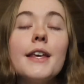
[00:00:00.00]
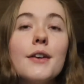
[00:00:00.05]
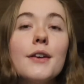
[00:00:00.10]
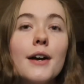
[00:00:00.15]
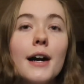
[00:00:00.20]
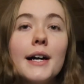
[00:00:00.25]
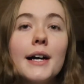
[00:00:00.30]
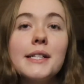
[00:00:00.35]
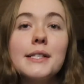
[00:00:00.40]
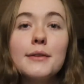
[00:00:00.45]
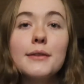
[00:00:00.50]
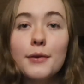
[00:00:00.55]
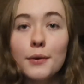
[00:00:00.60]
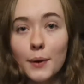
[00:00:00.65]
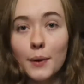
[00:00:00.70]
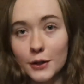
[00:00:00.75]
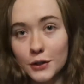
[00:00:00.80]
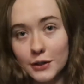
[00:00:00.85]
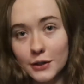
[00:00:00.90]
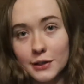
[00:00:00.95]
you guys for
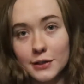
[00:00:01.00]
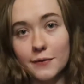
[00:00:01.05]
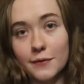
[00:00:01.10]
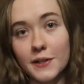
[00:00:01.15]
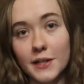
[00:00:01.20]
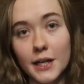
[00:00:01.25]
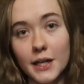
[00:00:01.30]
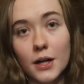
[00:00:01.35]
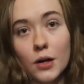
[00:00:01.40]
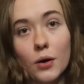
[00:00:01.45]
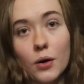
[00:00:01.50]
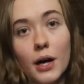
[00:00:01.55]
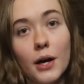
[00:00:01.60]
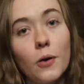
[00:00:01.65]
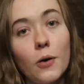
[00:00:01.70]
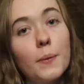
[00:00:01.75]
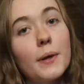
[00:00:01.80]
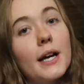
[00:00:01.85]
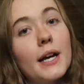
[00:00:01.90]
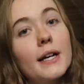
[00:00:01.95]
watching this video. I
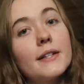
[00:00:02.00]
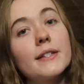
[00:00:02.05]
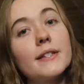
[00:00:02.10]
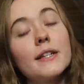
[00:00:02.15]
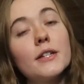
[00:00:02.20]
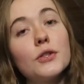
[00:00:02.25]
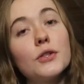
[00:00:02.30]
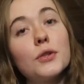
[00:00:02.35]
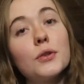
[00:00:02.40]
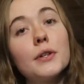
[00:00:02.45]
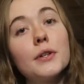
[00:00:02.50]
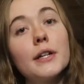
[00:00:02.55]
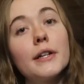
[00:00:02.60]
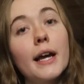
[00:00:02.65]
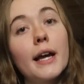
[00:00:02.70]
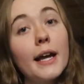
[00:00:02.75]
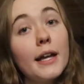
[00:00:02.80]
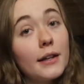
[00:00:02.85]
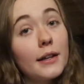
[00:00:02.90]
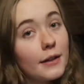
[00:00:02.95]
hope you guys enjoyed,
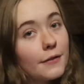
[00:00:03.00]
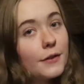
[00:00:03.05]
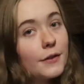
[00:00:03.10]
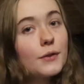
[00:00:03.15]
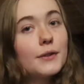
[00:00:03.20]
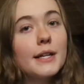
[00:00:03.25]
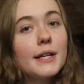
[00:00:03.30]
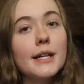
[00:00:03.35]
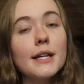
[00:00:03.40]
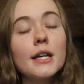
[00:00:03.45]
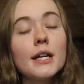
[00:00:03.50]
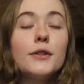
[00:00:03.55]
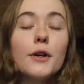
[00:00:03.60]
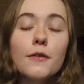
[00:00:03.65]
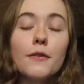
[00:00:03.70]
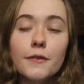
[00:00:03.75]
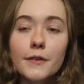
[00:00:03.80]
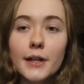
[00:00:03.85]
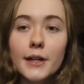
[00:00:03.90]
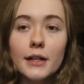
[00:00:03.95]
and if you did, don't
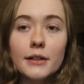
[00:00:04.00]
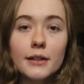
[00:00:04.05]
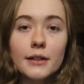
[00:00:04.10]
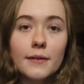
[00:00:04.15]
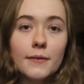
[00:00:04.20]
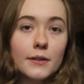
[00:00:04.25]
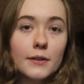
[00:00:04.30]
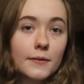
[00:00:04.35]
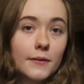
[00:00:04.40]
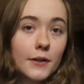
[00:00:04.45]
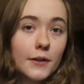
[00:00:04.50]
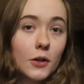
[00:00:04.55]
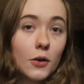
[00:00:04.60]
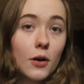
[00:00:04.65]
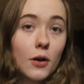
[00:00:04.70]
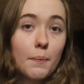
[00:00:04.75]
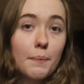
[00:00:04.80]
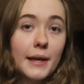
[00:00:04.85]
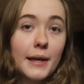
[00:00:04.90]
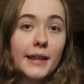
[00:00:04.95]
forget to give this video
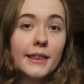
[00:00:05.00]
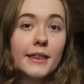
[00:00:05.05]
a big